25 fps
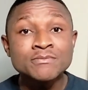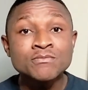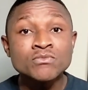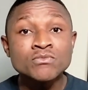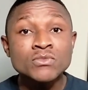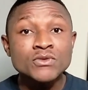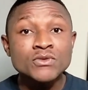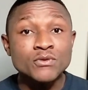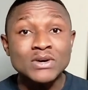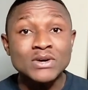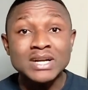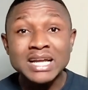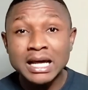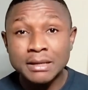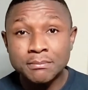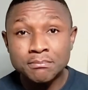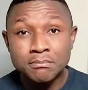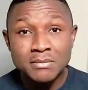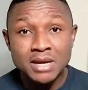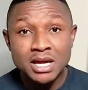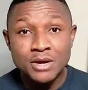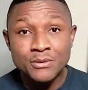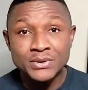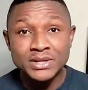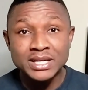for that
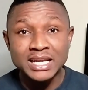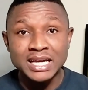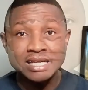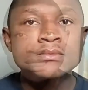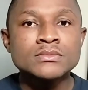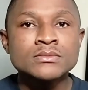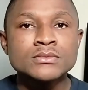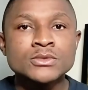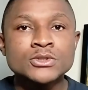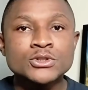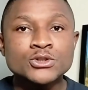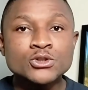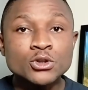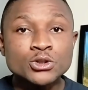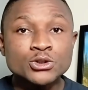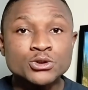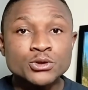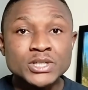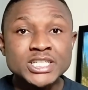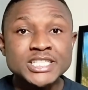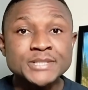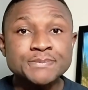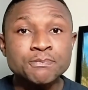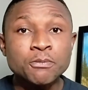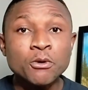merriness. So to
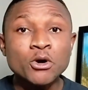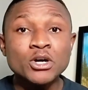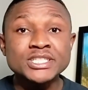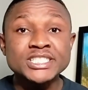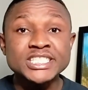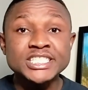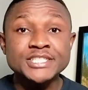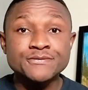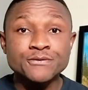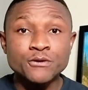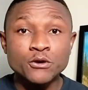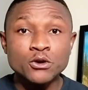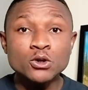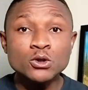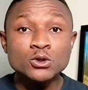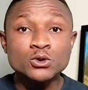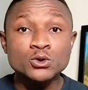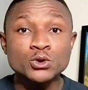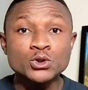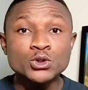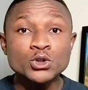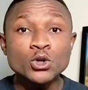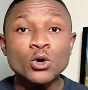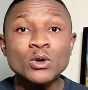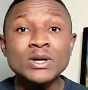this point, it's for you
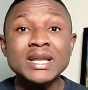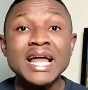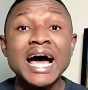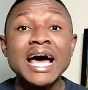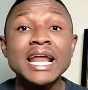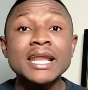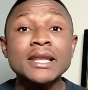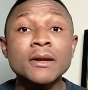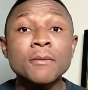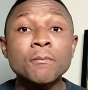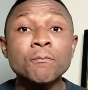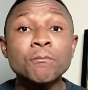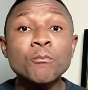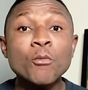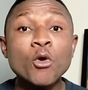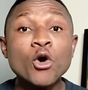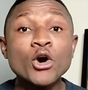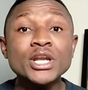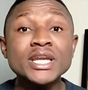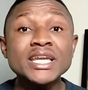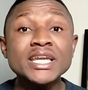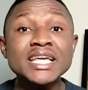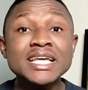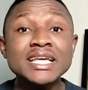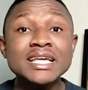to know that
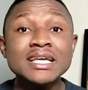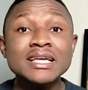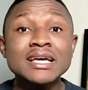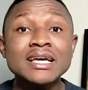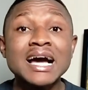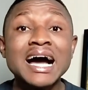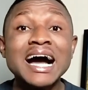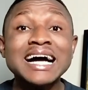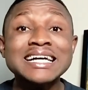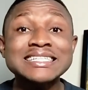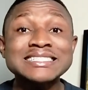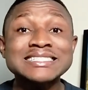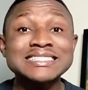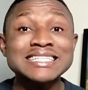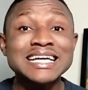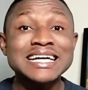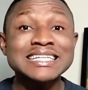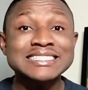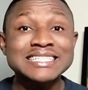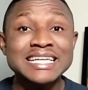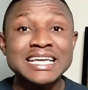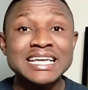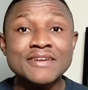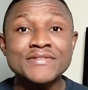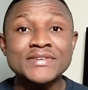money
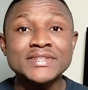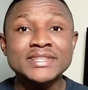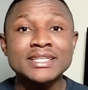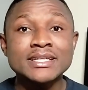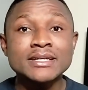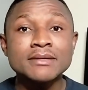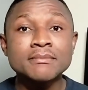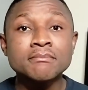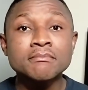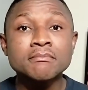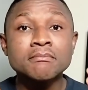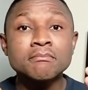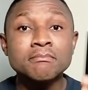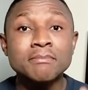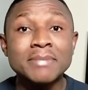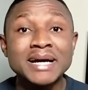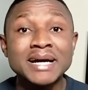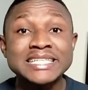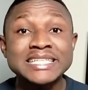answers everything, but